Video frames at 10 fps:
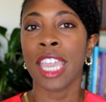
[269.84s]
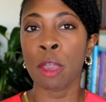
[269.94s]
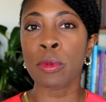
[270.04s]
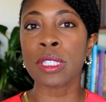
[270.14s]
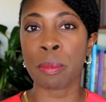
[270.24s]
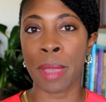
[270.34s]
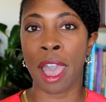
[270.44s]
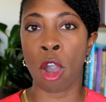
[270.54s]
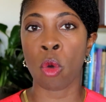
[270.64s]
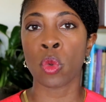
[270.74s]
It was
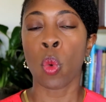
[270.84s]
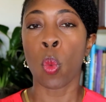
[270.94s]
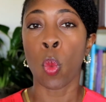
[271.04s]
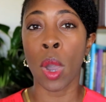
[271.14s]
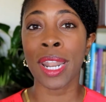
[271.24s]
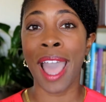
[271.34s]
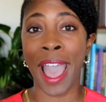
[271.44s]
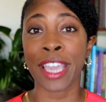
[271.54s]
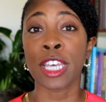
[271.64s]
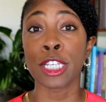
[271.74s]
about what
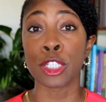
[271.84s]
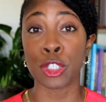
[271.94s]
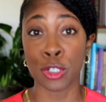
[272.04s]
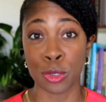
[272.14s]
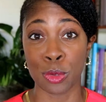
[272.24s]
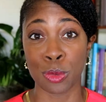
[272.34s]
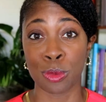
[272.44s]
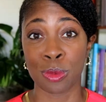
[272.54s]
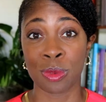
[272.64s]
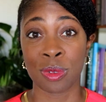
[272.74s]
I could
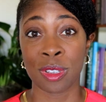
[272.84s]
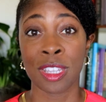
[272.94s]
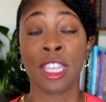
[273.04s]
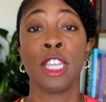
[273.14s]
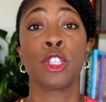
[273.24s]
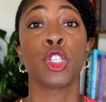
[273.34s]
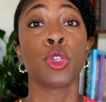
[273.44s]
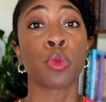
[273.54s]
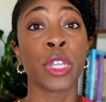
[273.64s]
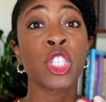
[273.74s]
do
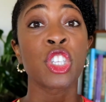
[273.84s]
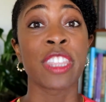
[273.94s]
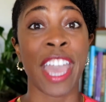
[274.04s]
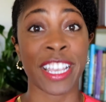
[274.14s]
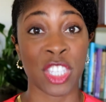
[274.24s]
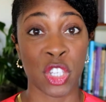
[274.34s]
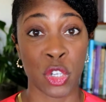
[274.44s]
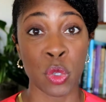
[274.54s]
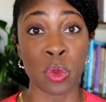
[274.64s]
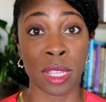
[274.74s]
to reach that
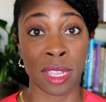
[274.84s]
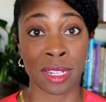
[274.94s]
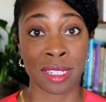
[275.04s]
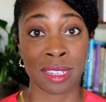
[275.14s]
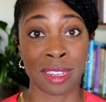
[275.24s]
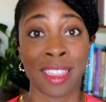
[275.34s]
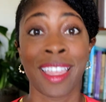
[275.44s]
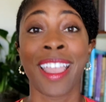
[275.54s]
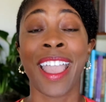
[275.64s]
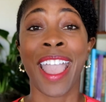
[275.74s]
student
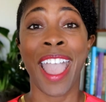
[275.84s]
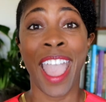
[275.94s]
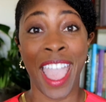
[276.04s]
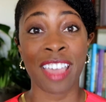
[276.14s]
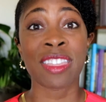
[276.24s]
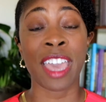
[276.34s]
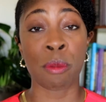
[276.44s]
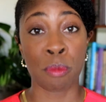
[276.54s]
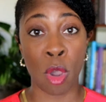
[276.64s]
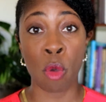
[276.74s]
at
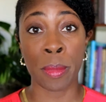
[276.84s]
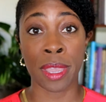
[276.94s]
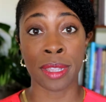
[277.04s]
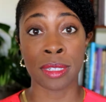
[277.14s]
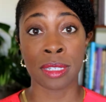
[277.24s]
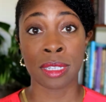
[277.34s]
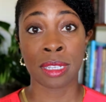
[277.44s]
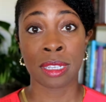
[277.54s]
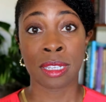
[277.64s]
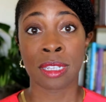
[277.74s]
that moment
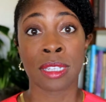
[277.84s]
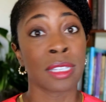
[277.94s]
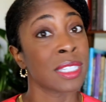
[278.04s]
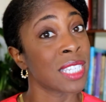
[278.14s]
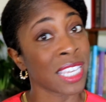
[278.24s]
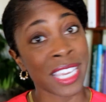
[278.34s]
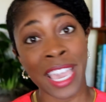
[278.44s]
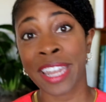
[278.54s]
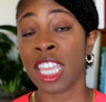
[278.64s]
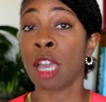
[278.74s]
to
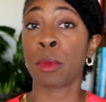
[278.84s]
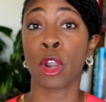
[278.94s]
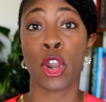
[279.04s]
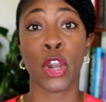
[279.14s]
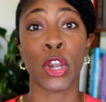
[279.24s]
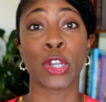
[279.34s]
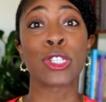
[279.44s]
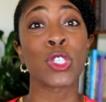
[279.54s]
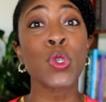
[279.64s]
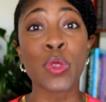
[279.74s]
get him or
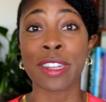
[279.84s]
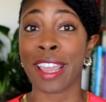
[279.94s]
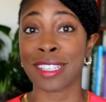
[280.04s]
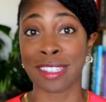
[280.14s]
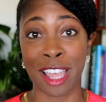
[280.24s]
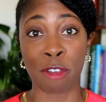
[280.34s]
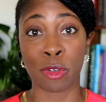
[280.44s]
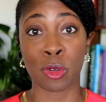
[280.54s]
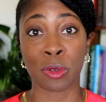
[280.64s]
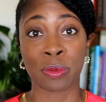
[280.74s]
her to the next
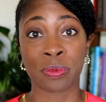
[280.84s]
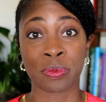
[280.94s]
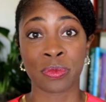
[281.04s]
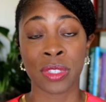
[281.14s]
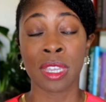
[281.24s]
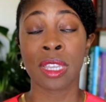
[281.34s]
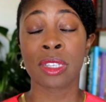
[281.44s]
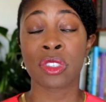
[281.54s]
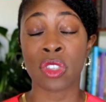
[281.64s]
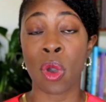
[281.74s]
level.
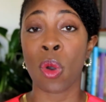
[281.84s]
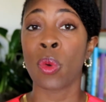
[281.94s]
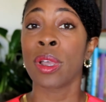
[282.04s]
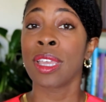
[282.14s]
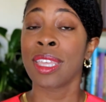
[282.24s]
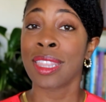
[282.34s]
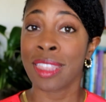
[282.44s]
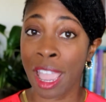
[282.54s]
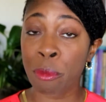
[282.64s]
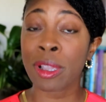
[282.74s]
So
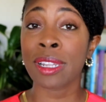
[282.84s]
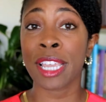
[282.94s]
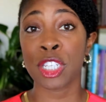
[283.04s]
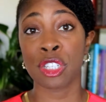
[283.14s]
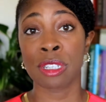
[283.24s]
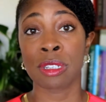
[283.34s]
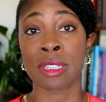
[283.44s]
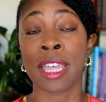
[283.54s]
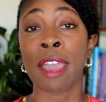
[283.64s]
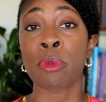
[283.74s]
that
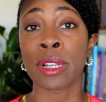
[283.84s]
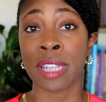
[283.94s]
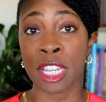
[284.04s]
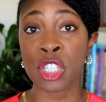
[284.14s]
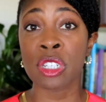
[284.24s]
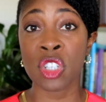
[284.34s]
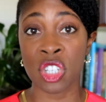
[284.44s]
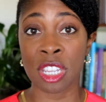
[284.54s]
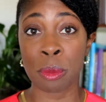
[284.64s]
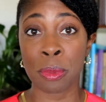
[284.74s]

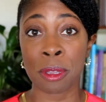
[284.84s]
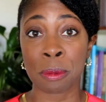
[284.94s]
relationship